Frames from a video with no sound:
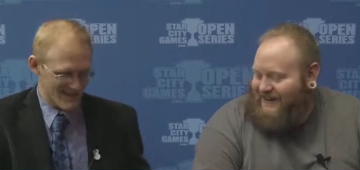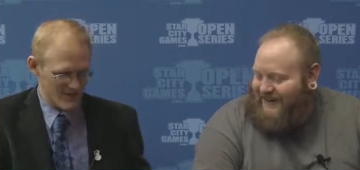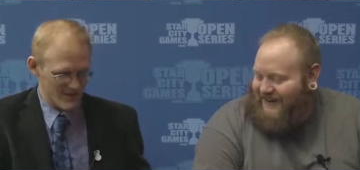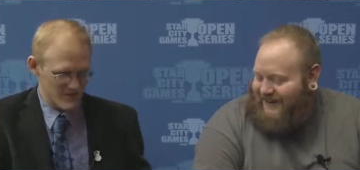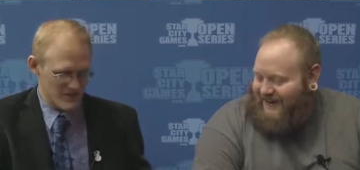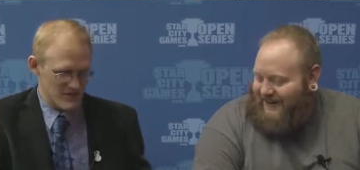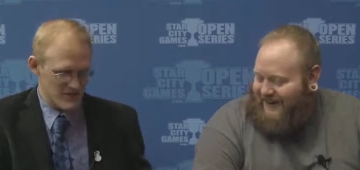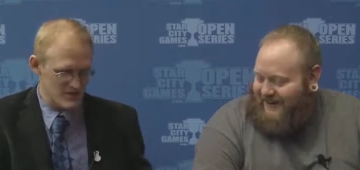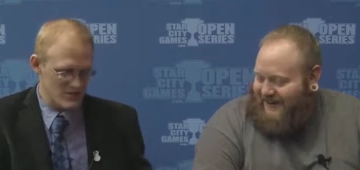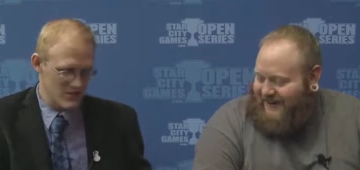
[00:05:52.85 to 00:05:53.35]
Speaker 1: then
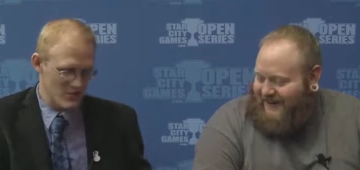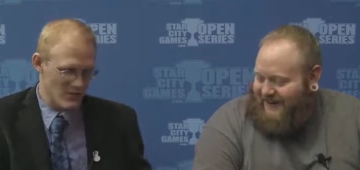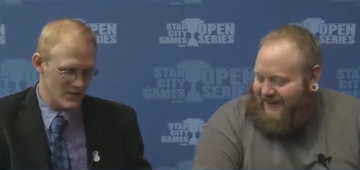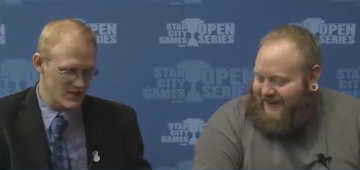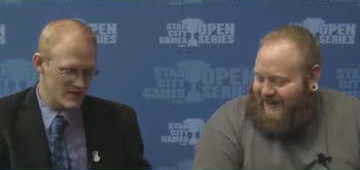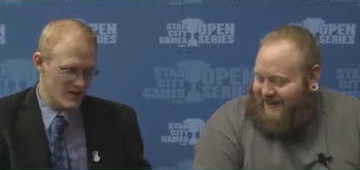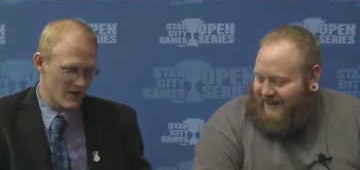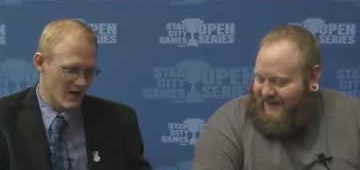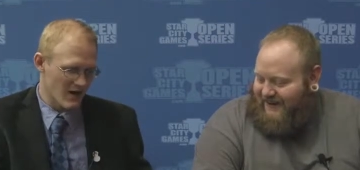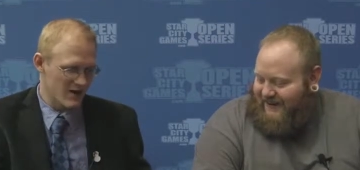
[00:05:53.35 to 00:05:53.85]
some Swan
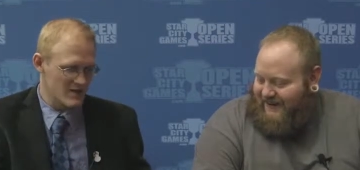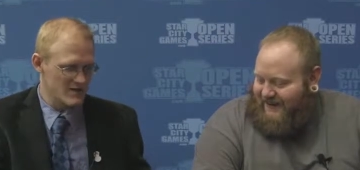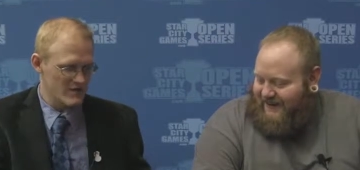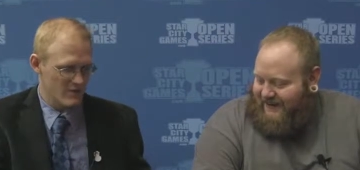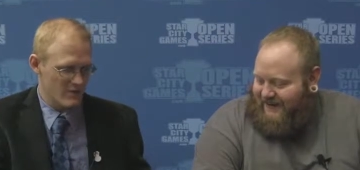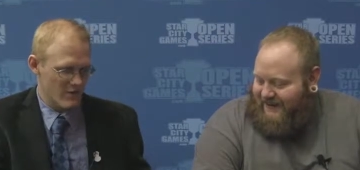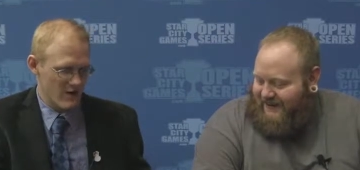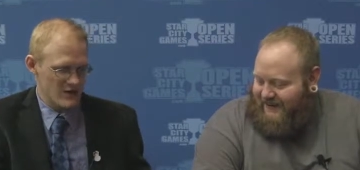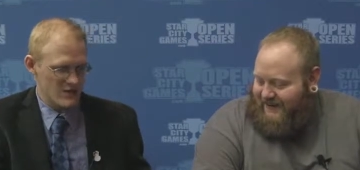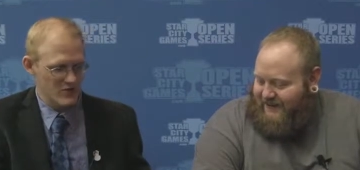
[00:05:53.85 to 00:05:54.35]
Songs and
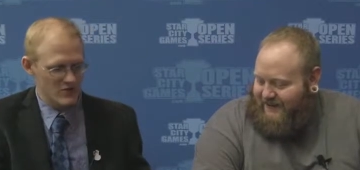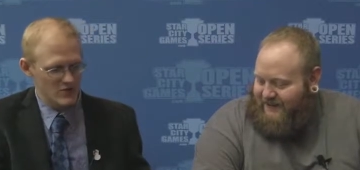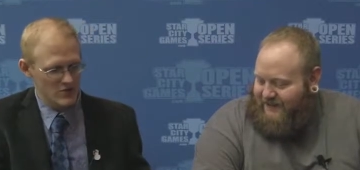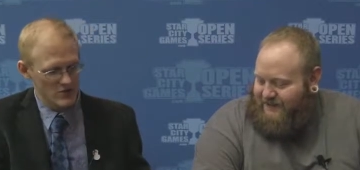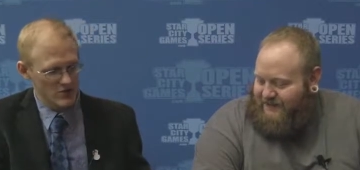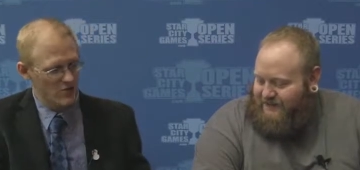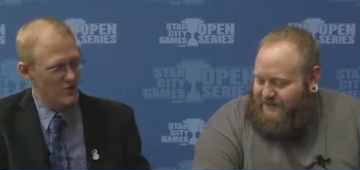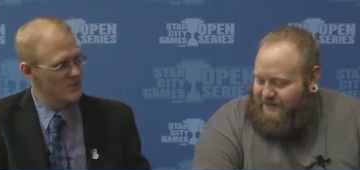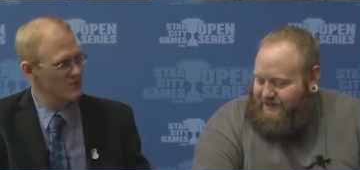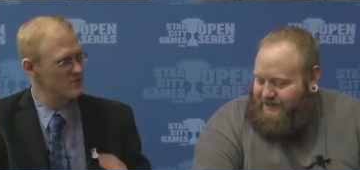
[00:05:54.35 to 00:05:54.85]

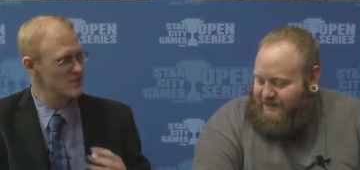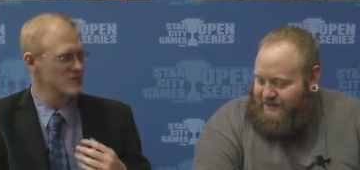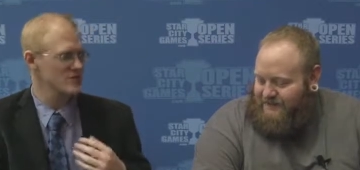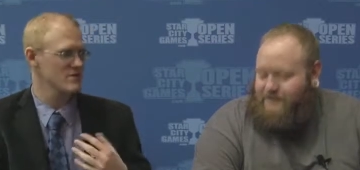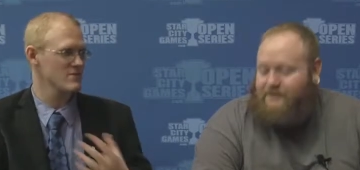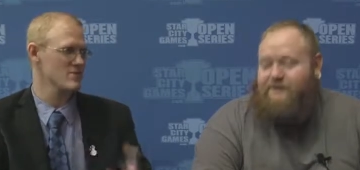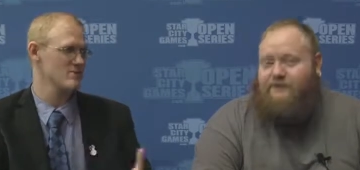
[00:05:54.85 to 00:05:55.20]
Flusterstorms,